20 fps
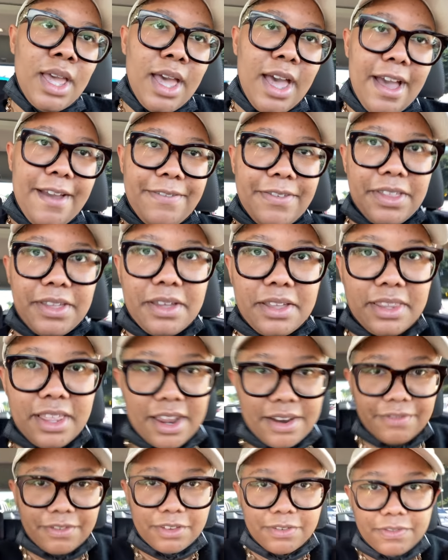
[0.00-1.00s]
I feel like a
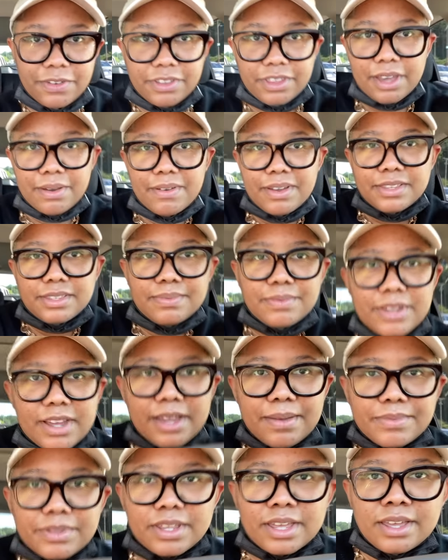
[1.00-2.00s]
lot of you feel that way
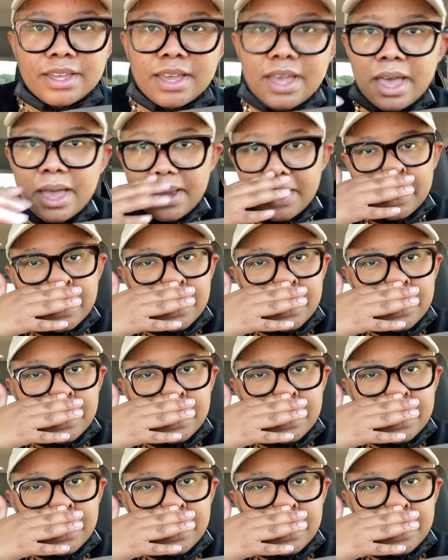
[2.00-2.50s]
sometimes. You're